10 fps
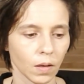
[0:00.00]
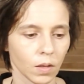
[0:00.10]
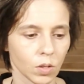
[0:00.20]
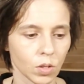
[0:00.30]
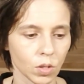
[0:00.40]

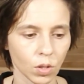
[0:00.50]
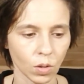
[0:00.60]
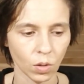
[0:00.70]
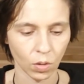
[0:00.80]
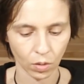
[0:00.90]

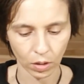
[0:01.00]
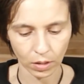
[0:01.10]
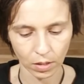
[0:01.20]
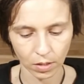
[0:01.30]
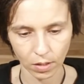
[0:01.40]
So
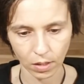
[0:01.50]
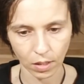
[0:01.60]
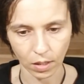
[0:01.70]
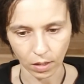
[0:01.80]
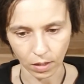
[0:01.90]
let's
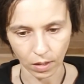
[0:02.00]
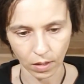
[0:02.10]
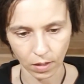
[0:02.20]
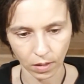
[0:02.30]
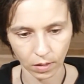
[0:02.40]
see.
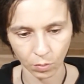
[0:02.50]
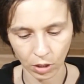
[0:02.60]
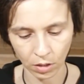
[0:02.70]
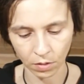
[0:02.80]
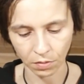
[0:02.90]
Let me
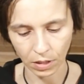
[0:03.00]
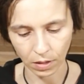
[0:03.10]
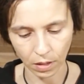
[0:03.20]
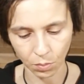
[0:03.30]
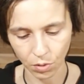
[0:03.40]
clarify
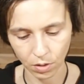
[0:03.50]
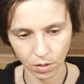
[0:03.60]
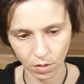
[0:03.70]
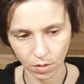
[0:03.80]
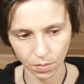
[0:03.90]
that,
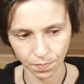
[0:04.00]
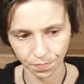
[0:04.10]
Empress.